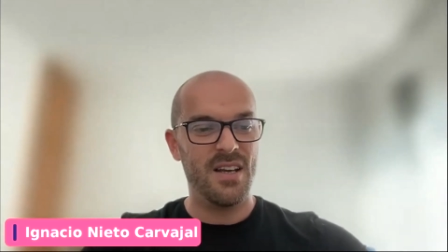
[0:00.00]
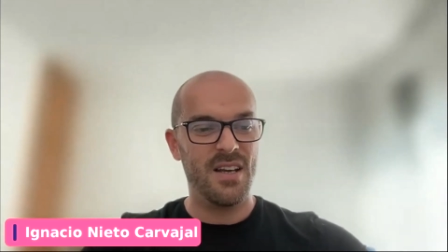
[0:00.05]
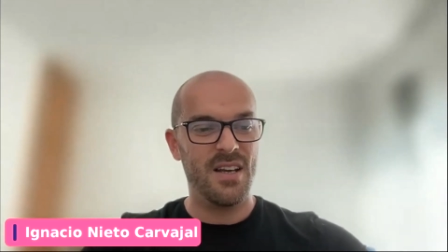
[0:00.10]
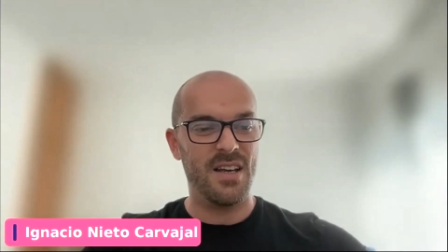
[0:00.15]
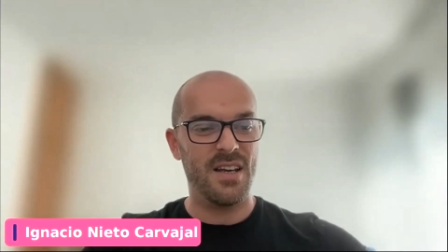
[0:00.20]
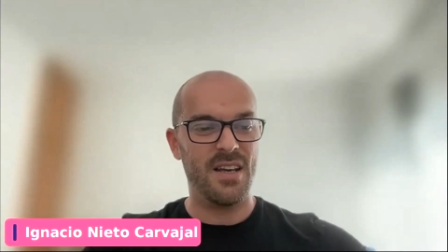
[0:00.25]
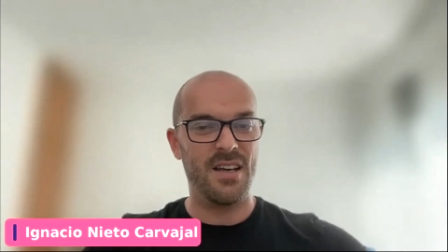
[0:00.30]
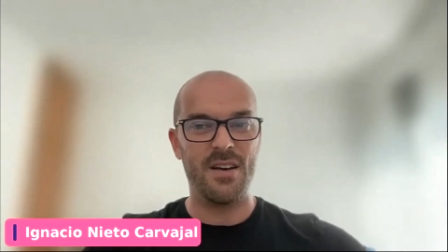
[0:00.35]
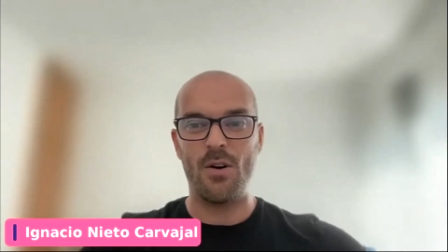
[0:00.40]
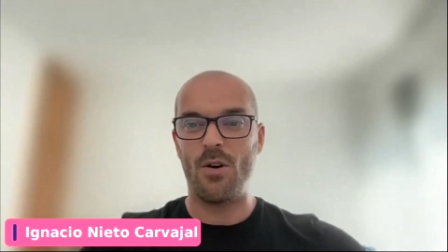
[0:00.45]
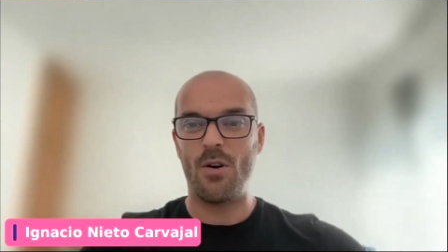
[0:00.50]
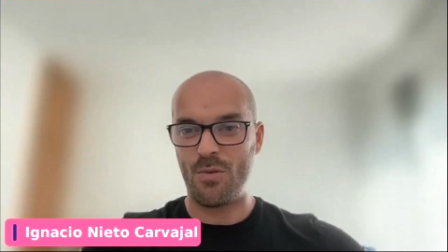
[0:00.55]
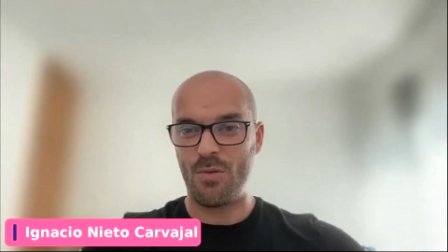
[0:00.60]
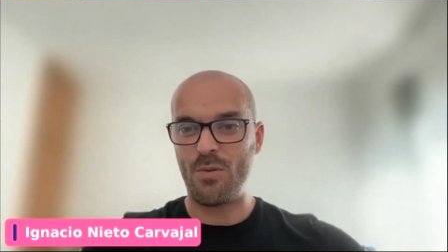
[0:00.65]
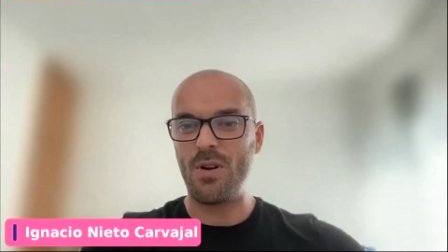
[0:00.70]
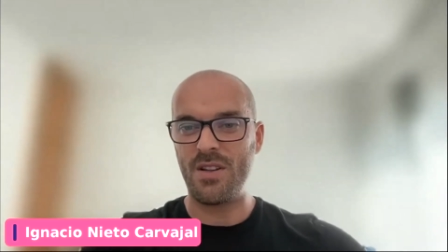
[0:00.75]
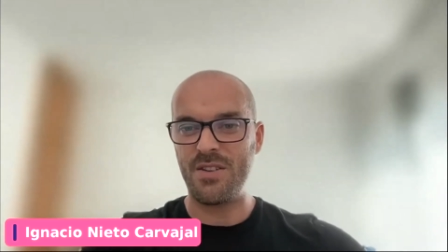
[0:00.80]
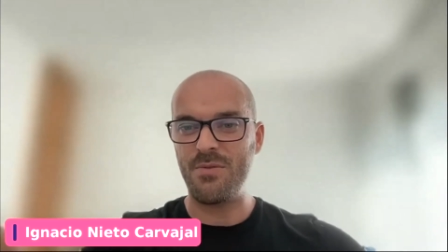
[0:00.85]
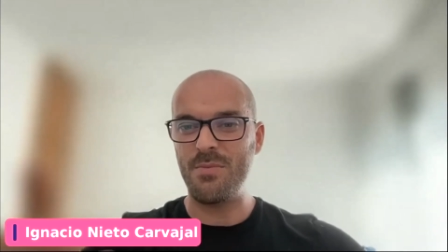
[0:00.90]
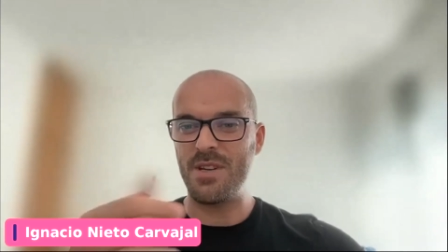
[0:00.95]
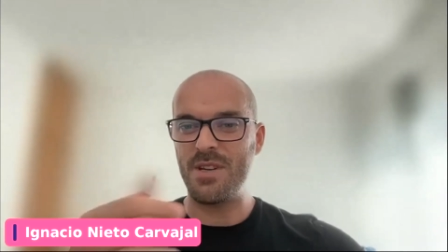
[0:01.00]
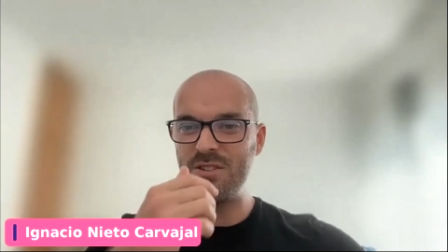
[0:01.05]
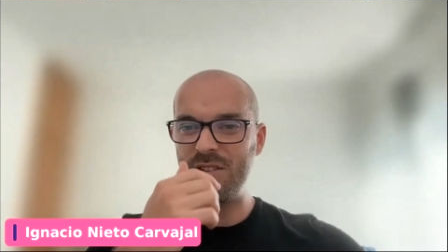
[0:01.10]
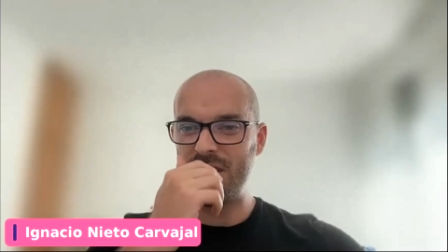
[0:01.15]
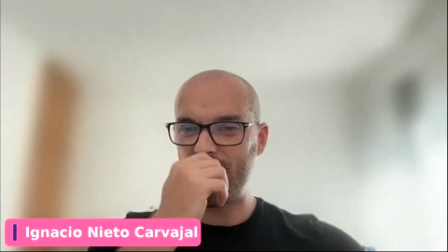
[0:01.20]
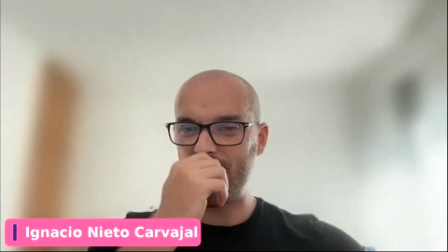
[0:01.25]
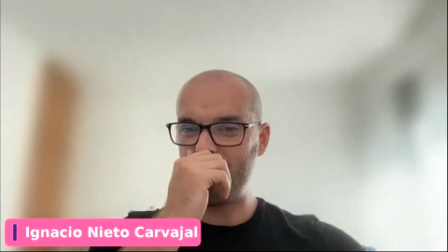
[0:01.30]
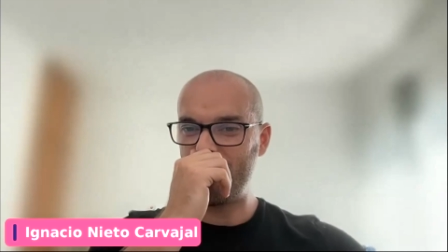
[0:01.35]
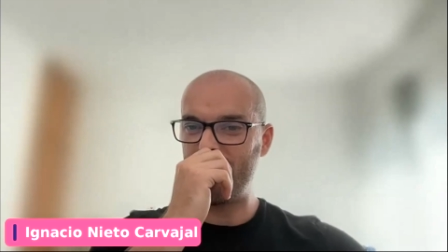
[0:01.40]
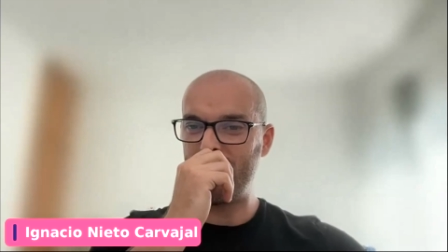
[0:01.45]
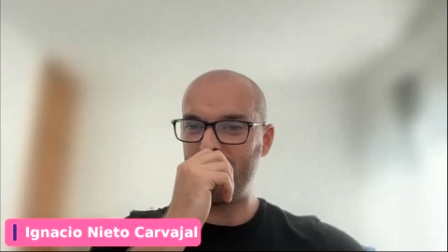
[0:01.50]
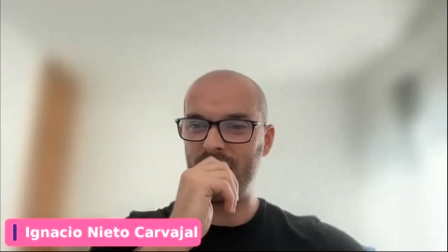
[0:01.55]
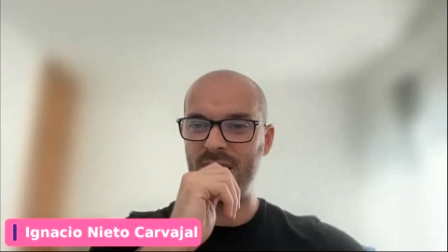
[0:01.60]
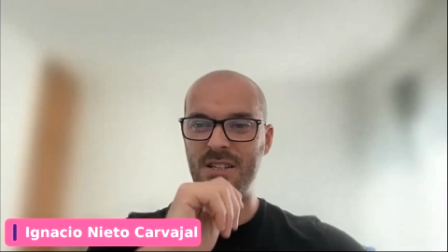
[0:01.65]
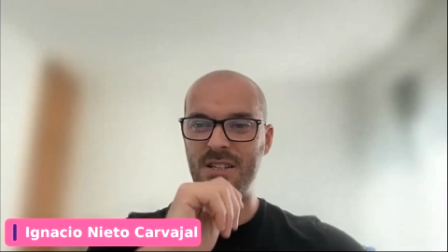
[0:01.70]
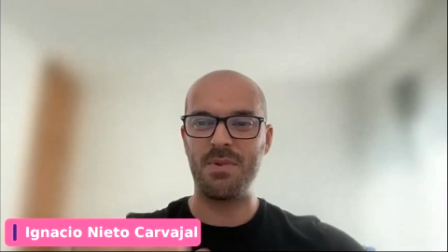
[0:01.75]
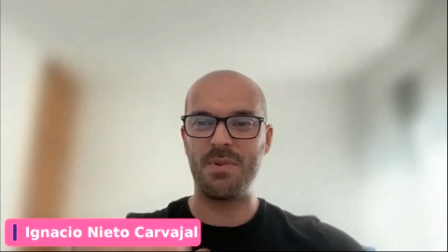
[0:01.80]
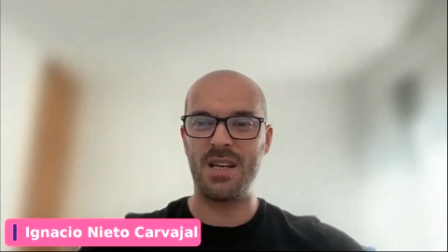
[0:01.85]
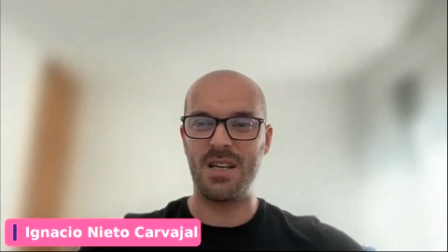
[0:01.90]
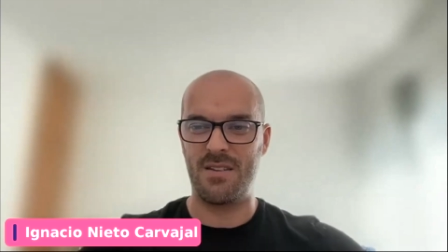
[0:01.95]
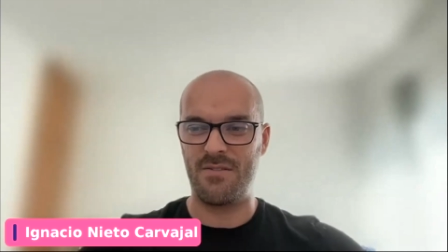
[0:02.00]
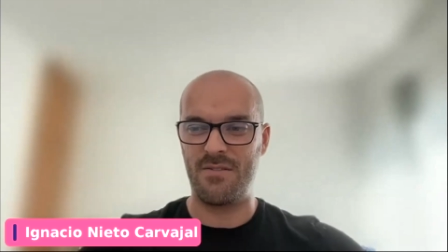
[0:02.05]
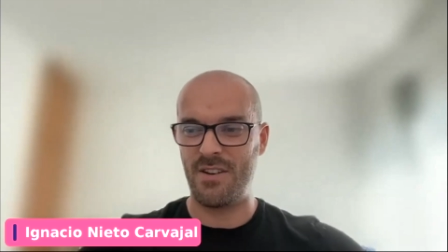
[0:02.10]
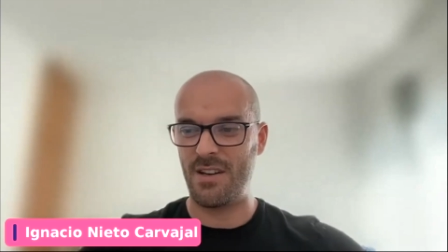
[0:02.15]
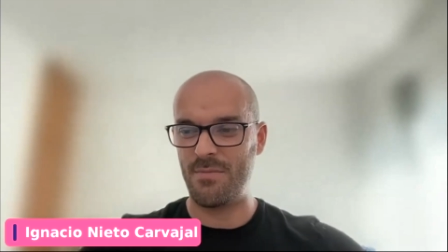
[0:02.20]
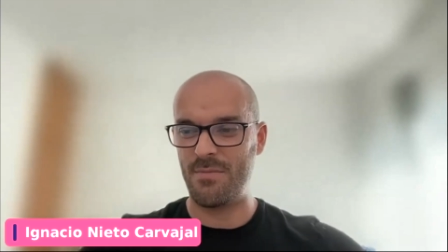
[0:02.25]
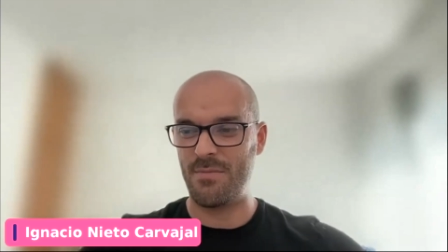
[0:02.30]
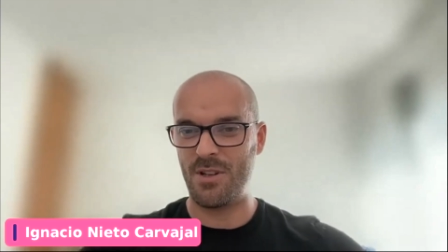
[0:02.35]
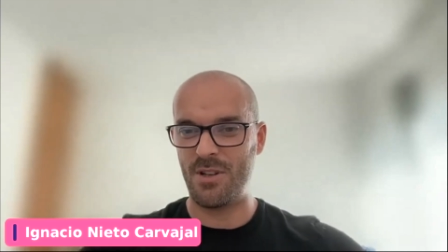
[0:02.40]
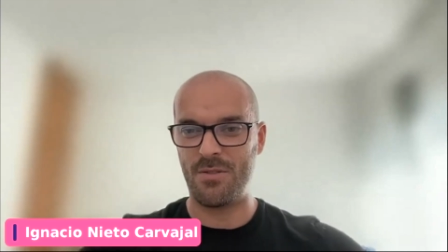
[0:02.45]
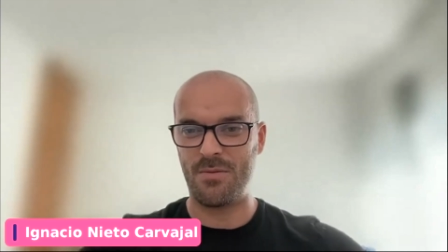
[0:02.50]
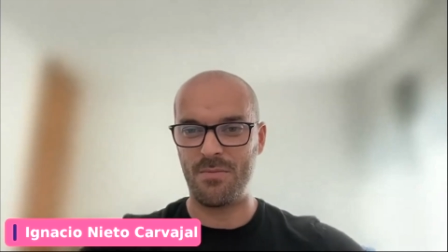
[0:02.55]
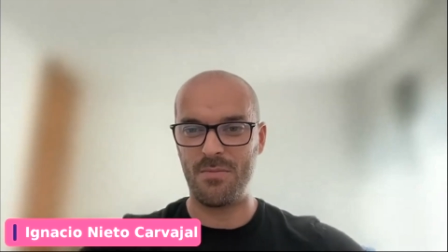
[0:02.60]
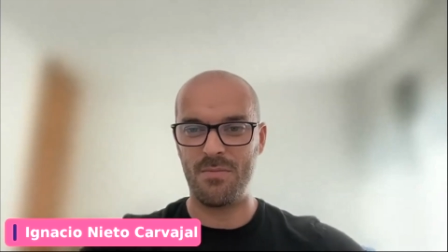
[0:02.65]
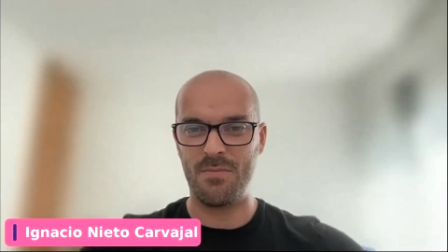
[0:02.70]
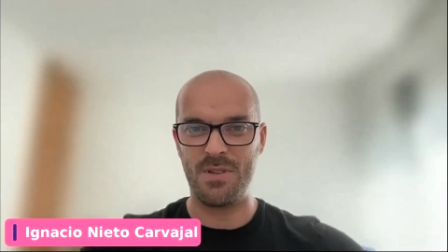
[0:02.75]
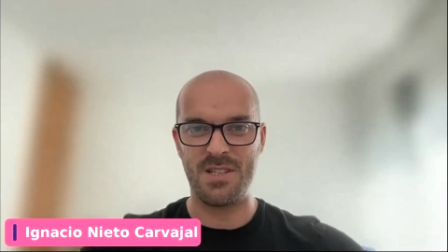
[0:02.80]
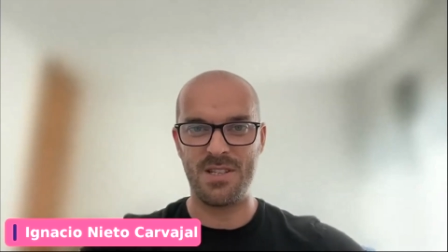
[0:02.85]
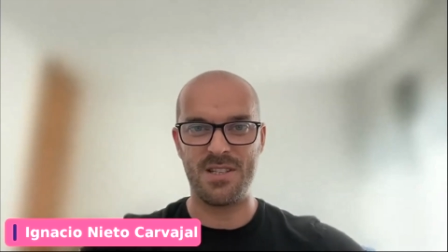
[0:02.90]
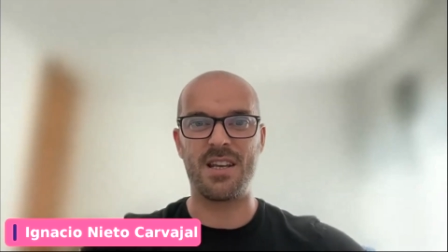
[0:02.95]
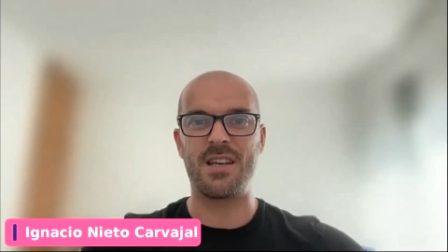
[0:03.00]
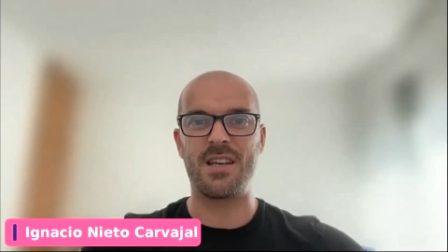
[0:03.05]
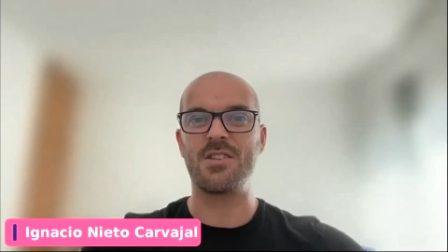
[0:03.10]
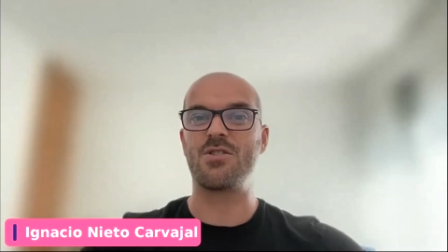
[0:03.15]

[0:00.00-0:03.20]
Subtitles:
or well, you mentioned that you were in Spain, if I'm not mistaken.